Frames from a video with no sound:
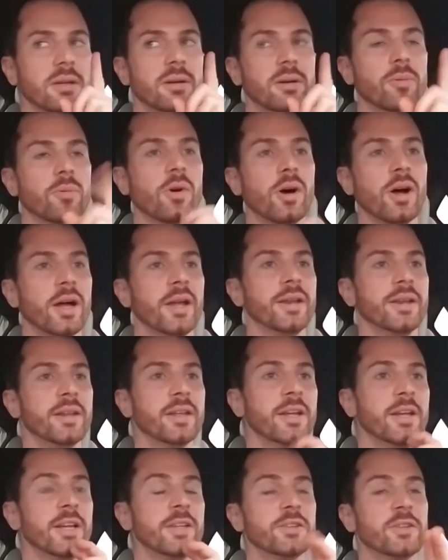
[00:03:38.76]

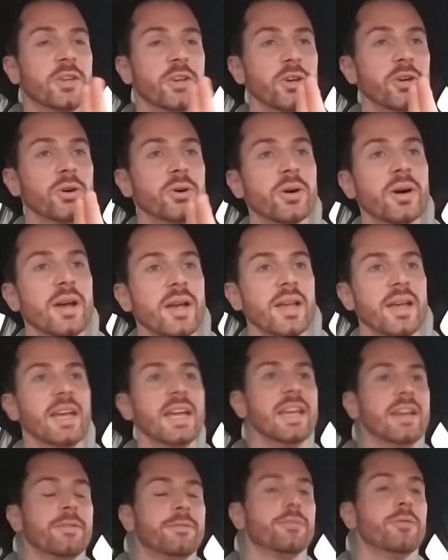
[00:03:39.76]
1. 2,
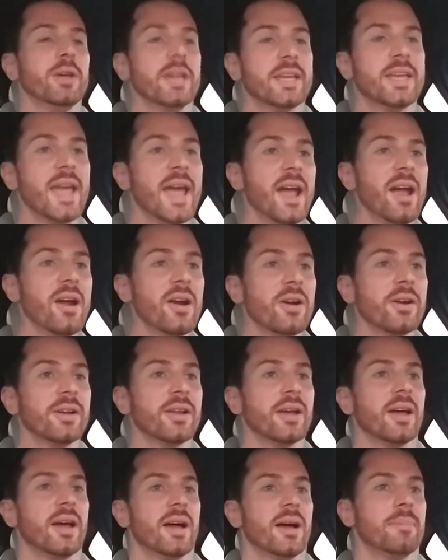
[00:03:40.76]
if we cared
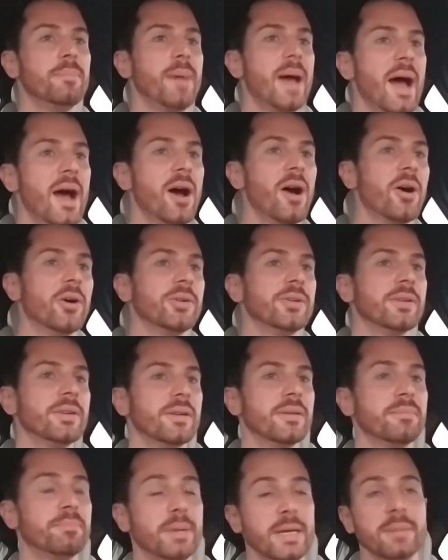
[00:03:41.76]
about
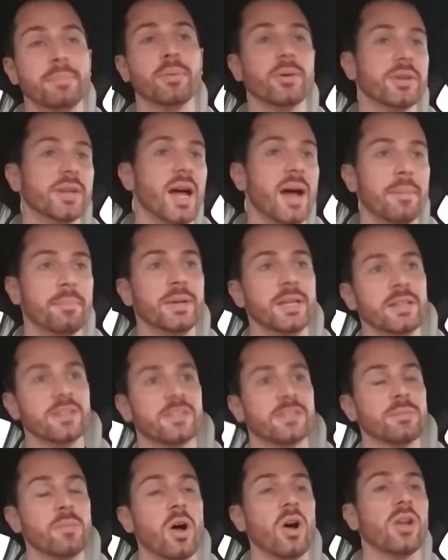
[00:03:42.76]
people not being
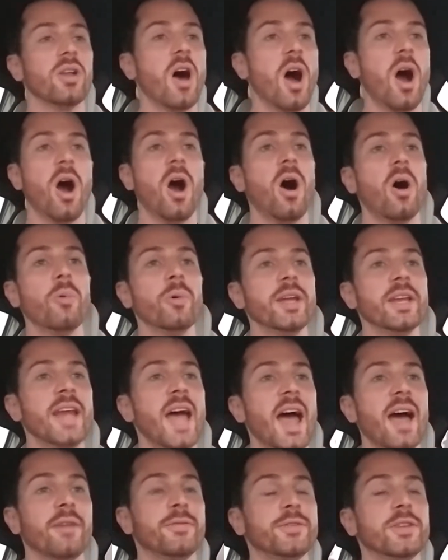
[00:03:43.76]
smart, all we'd
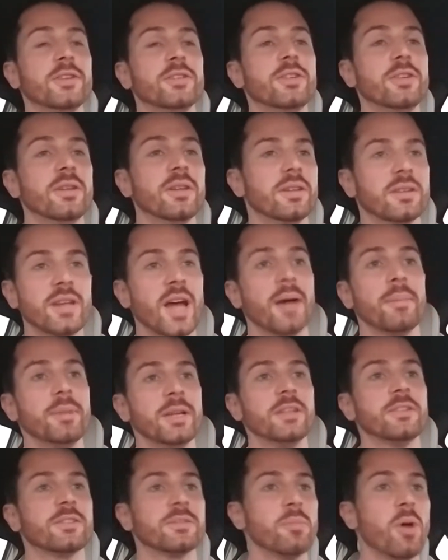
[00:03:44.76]
have to do, not
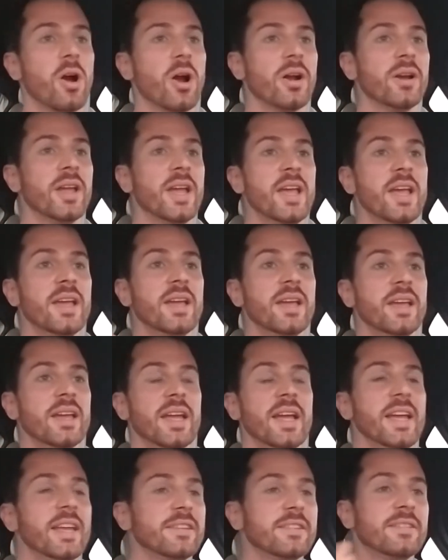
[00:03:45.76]
being smart,
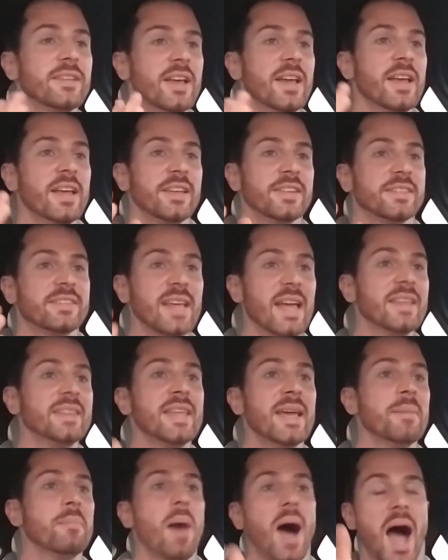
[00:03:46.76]
is send
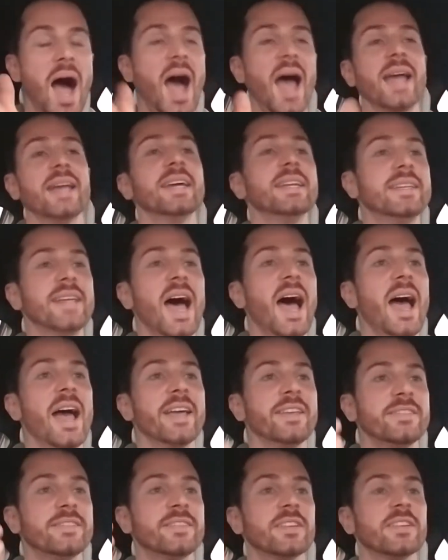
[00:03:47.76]
them
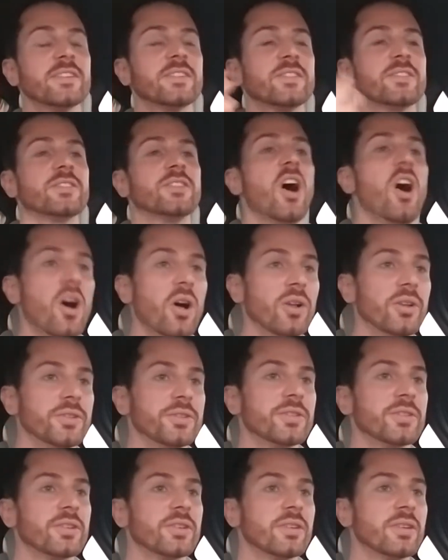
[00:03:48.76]
iodized salt.
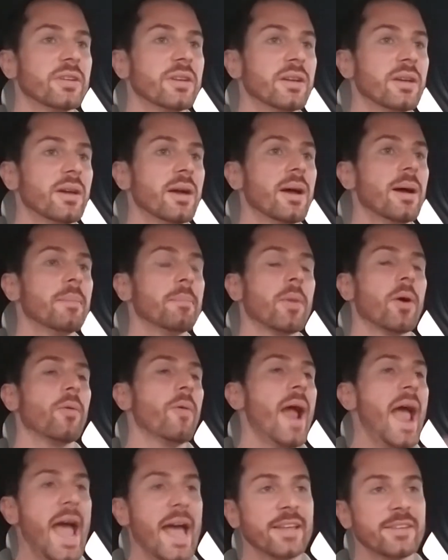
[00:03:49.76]

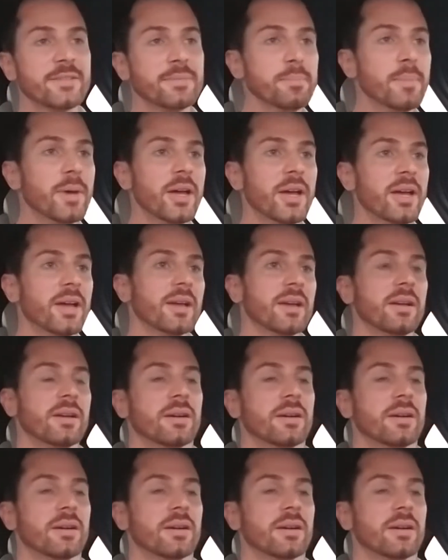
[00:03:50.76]
Marasmus,